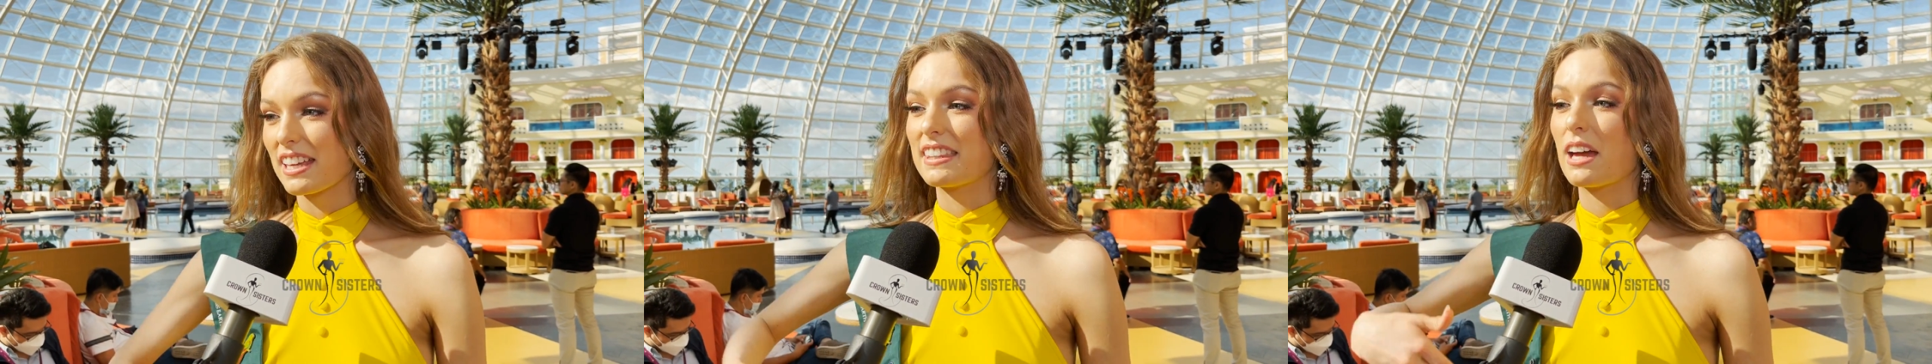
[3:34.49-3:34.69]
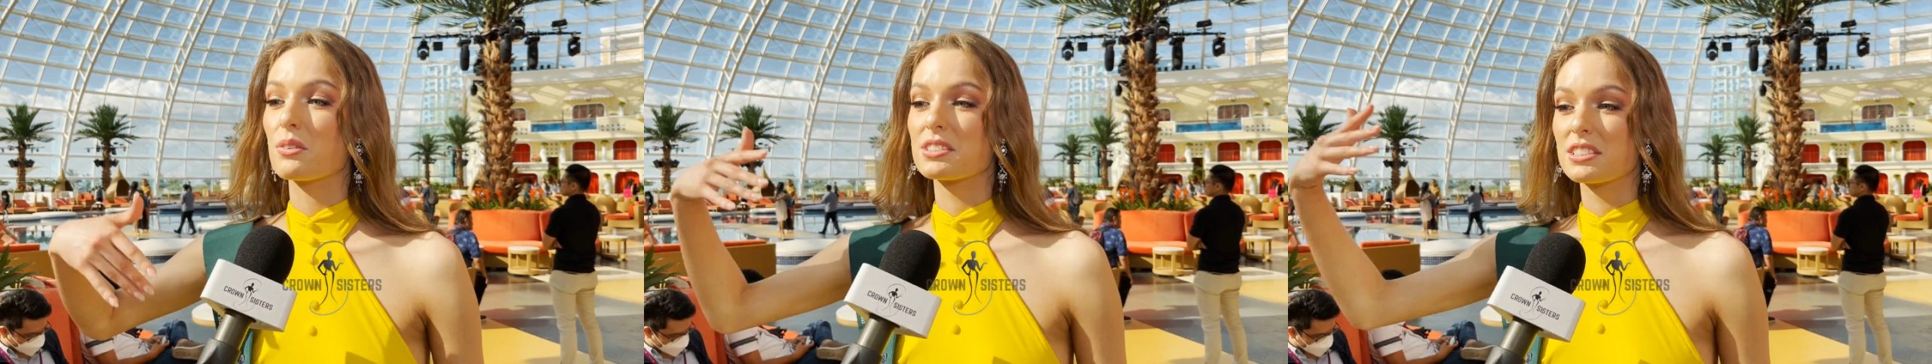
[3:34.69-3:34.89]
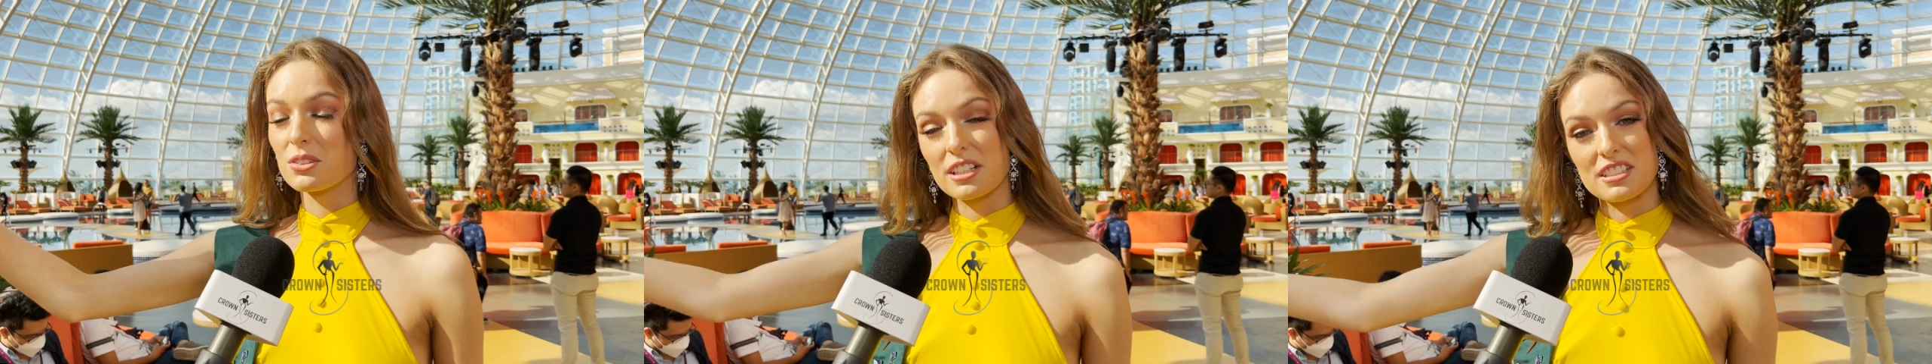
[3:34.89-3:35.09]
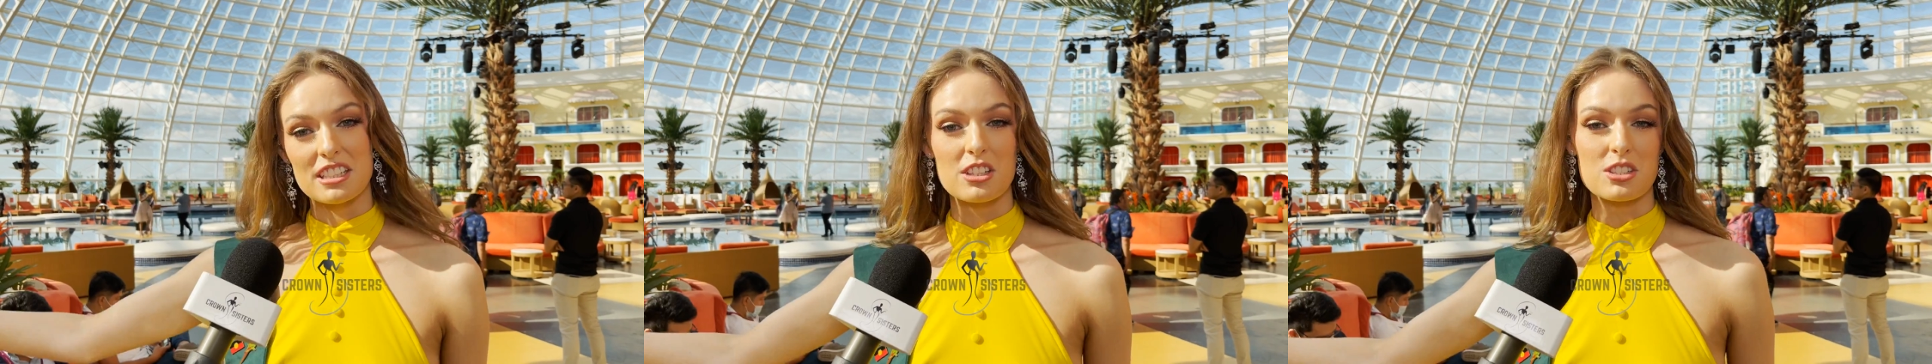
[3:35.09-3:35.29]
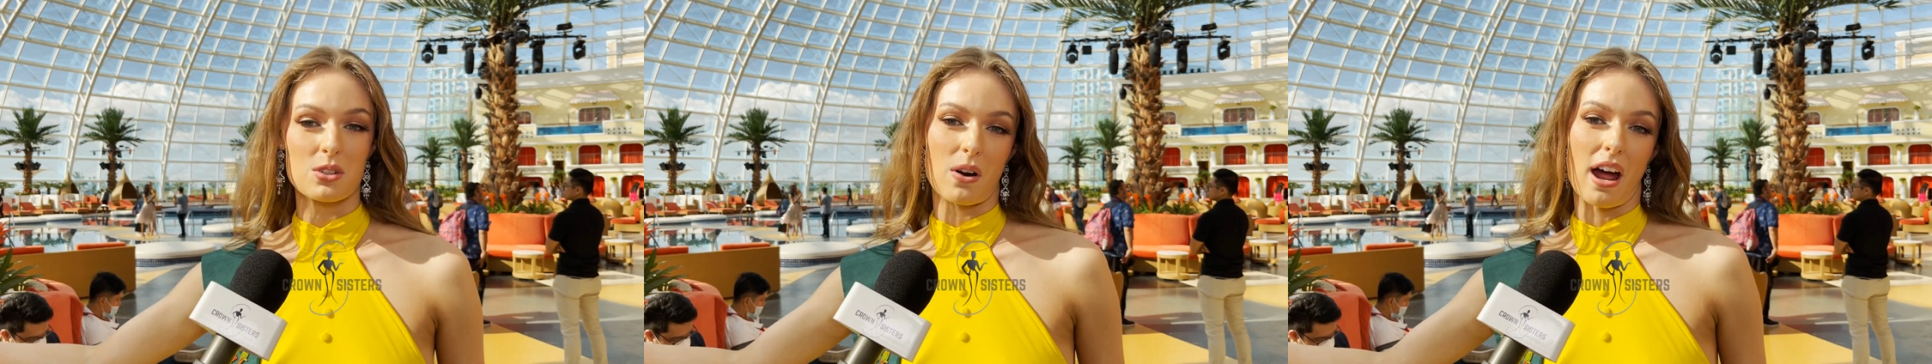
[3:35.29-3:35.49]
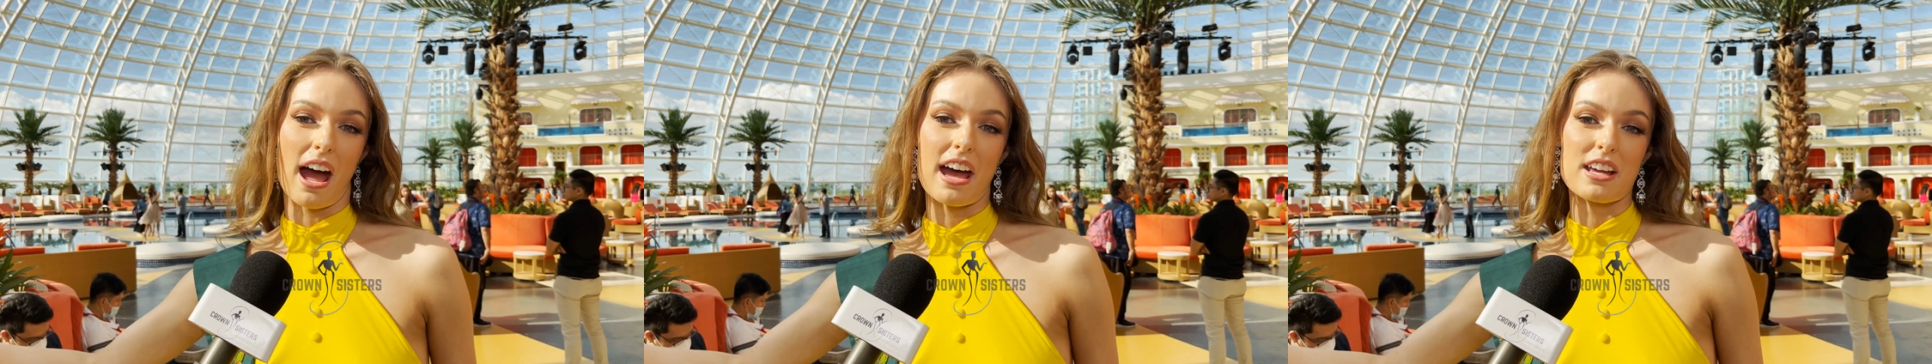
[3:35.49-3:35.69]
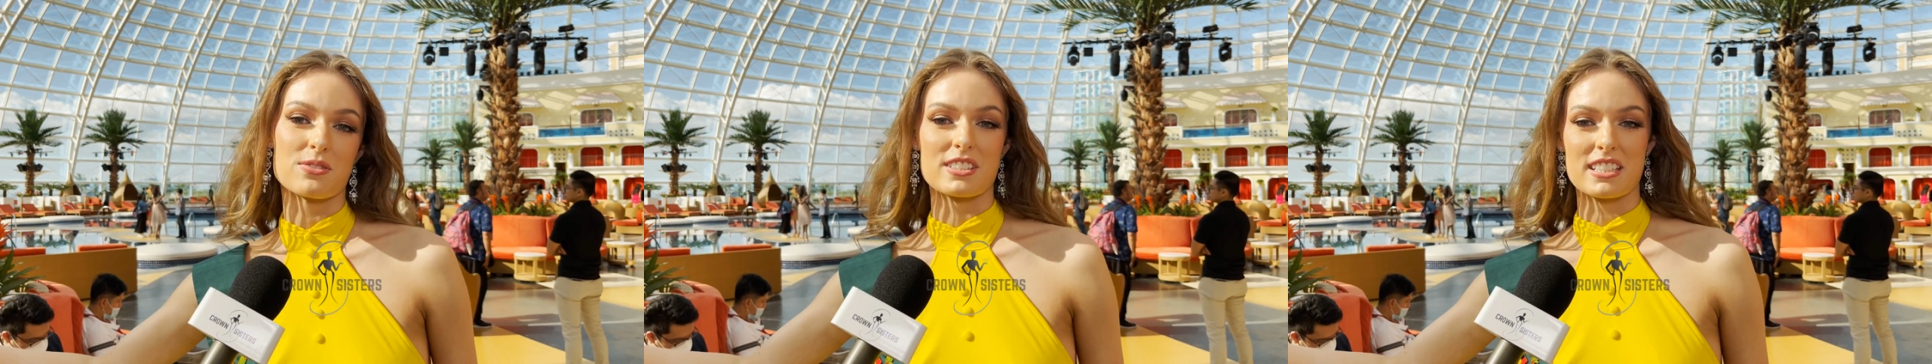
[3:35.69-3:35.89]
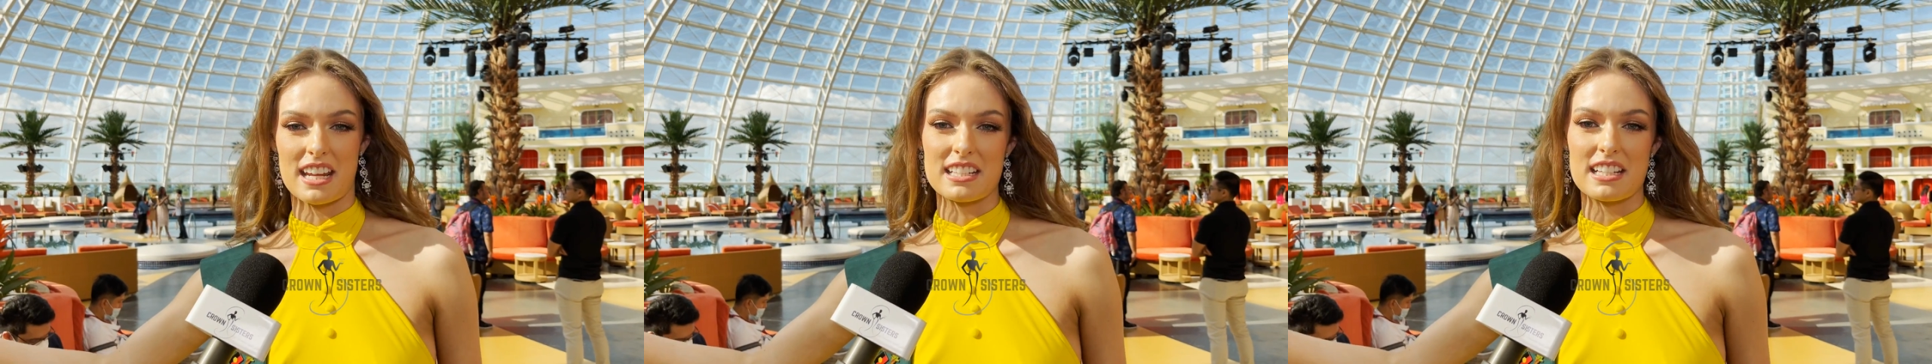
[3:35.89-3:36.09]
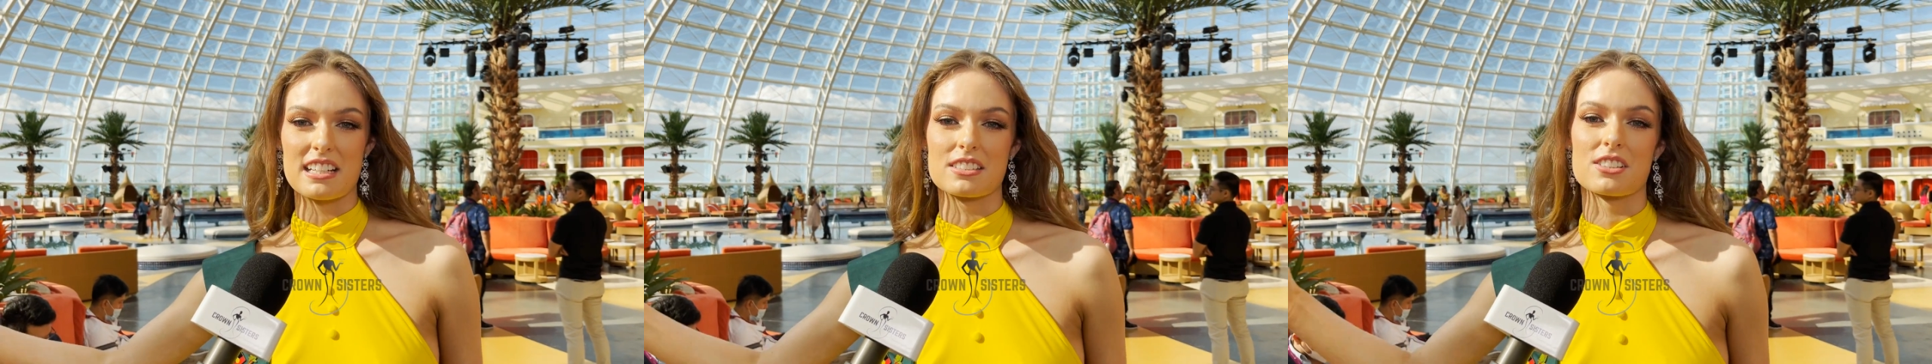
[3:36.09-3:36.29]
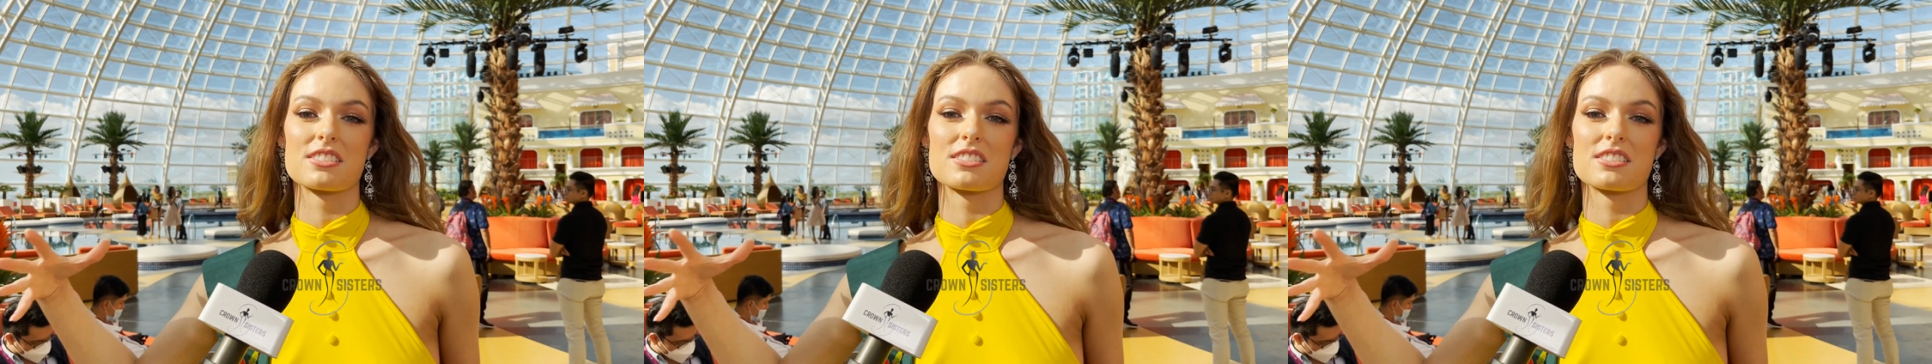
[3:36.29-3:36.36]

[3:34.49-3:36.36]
they'll still continue to rise for 10 years